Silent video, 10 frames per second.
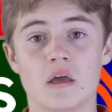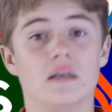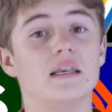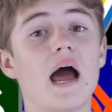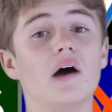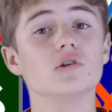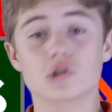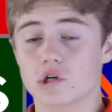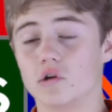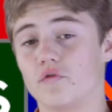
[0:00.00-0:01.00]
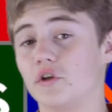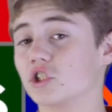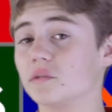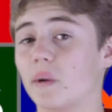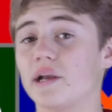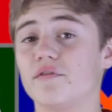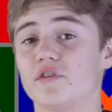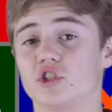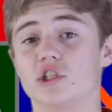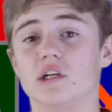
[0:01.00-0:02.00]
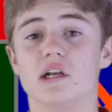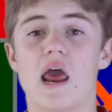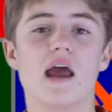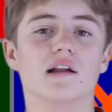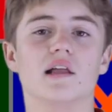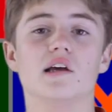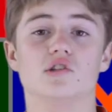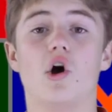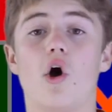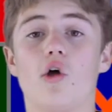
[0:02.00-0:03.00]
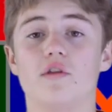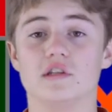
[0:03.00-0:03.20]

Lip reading: Now let's go division by division and analyze all the